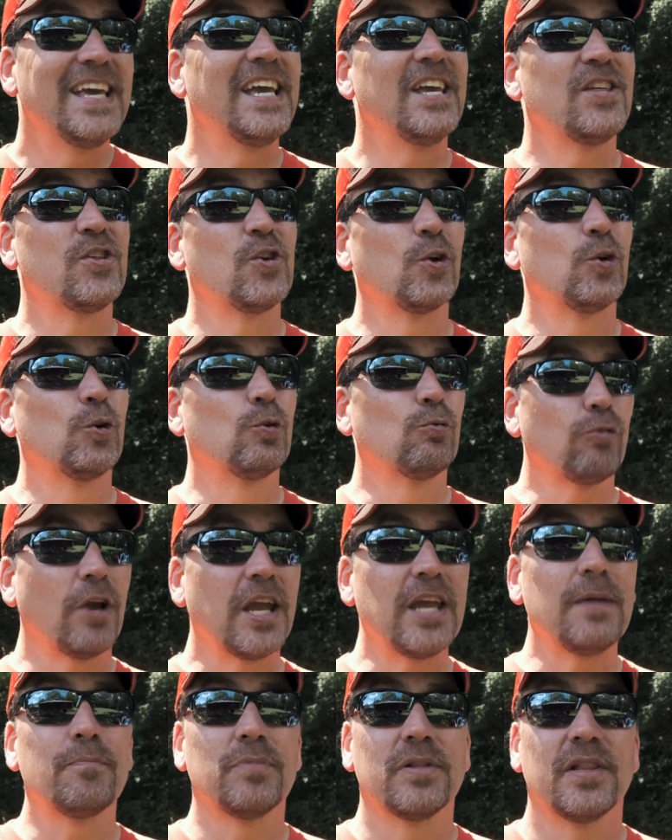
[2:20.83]
is a
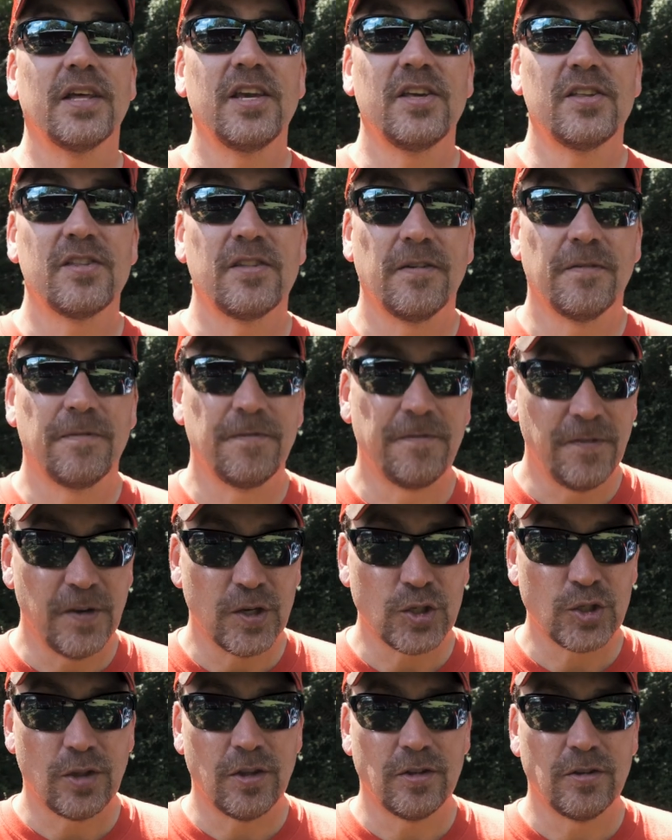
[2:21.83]
great place to
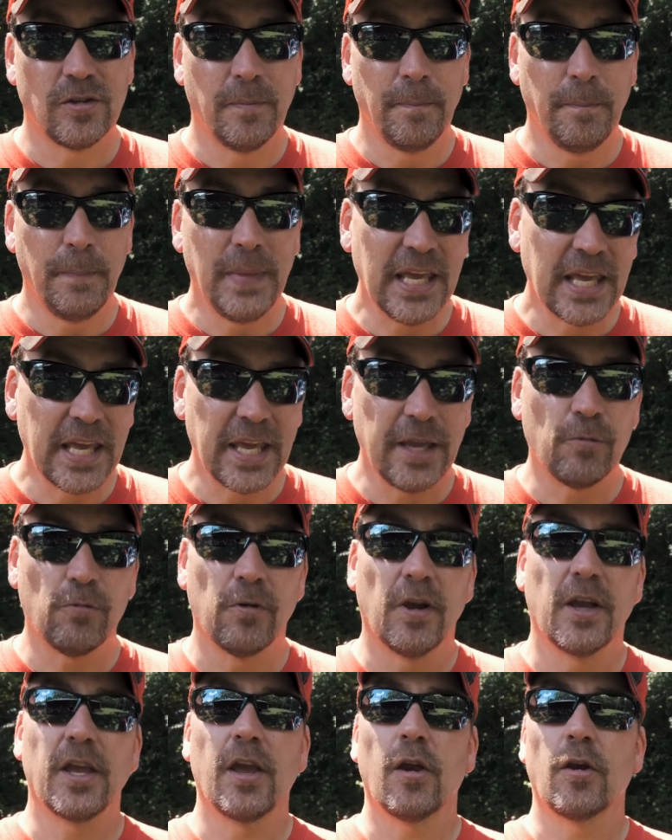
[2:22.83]
fish the finicky
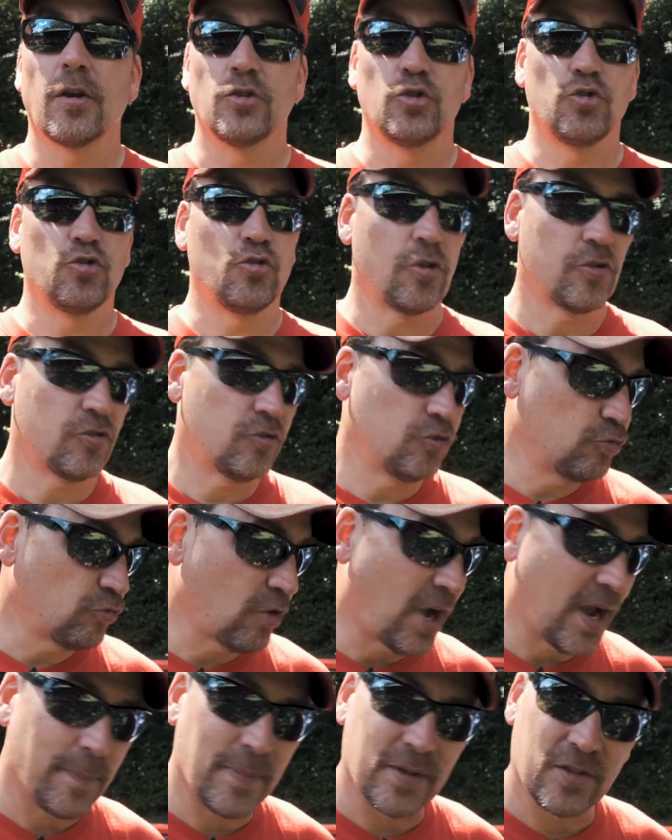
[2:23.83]
rig. You can just
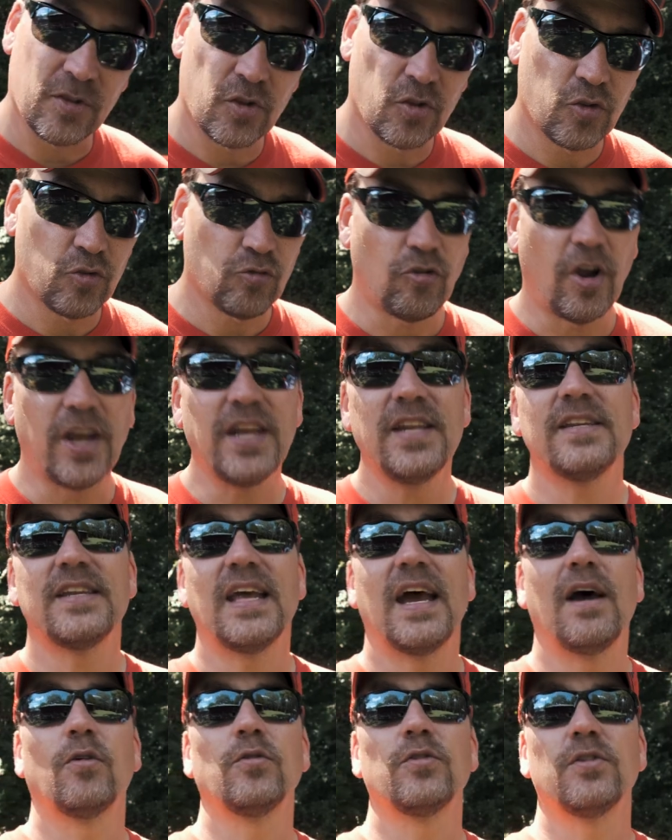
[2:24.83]
drop it straight
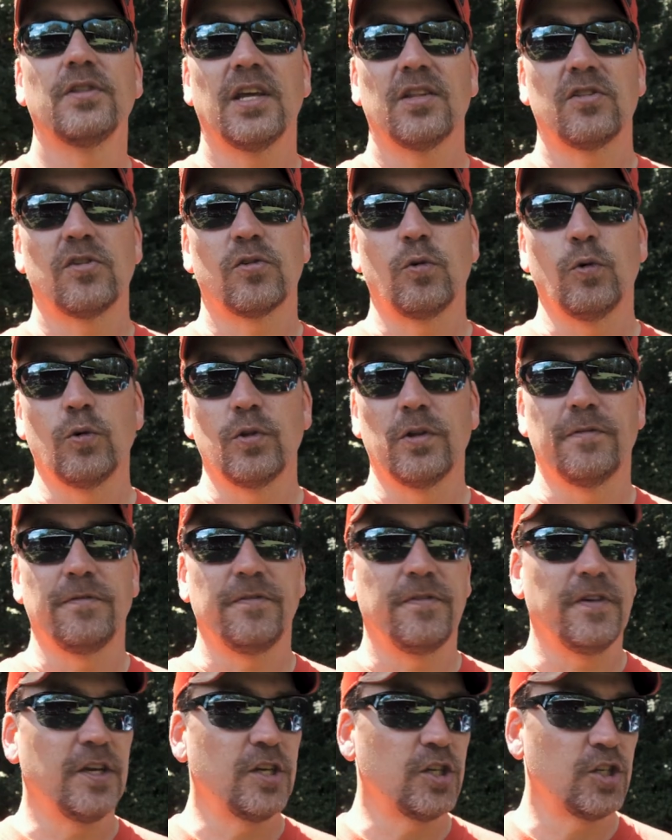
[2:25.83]
down to that school of
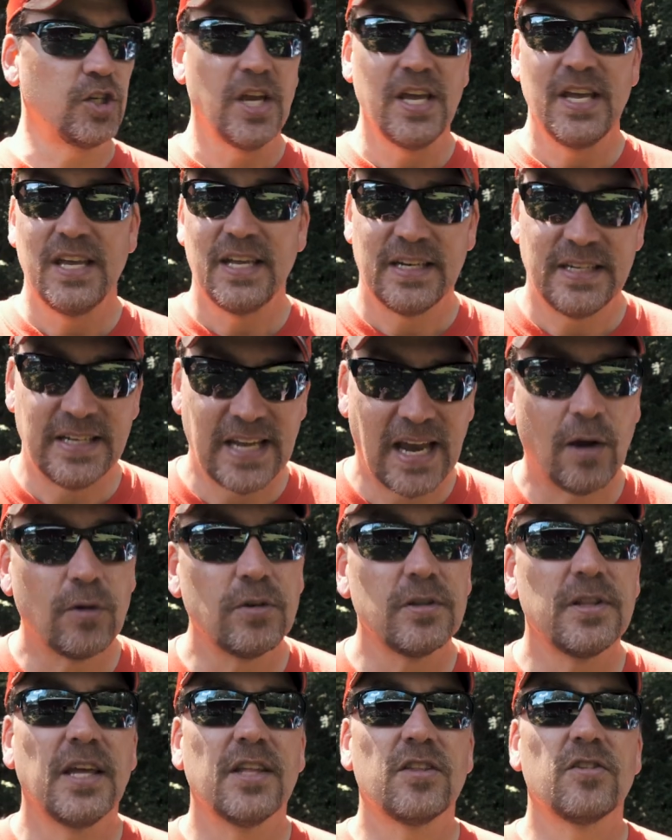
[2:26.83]
fish, down
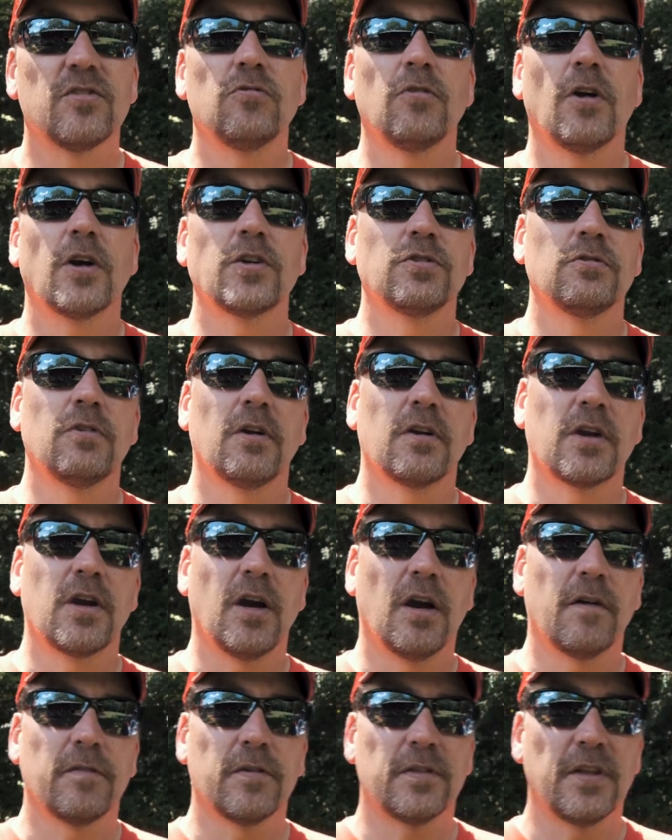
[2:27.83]
to that structure or
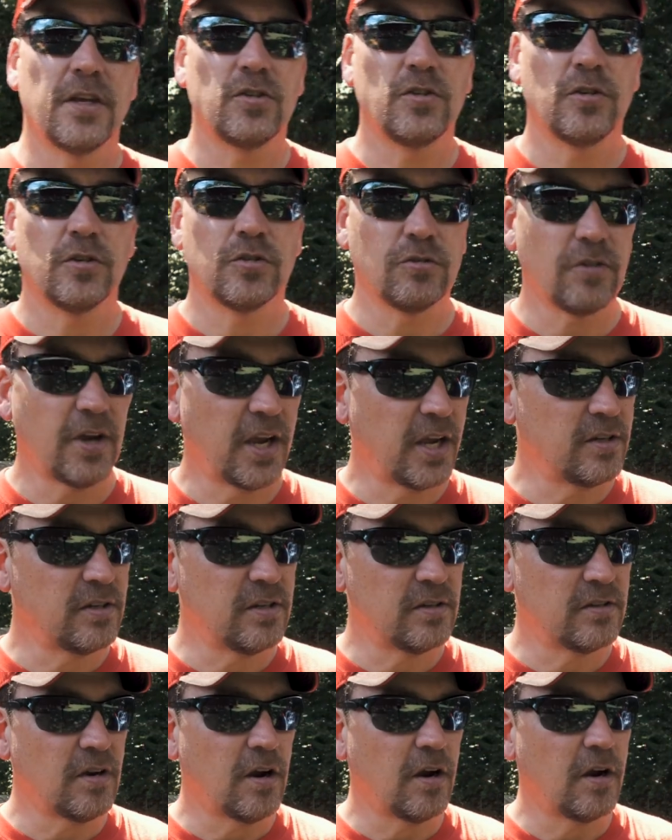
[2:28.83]
cover that you're trying to
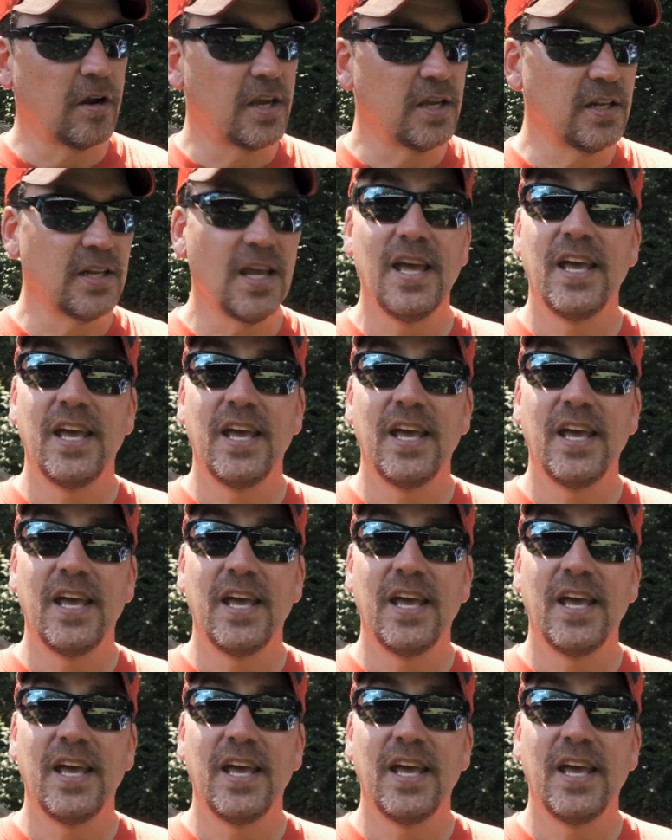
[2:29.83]
target,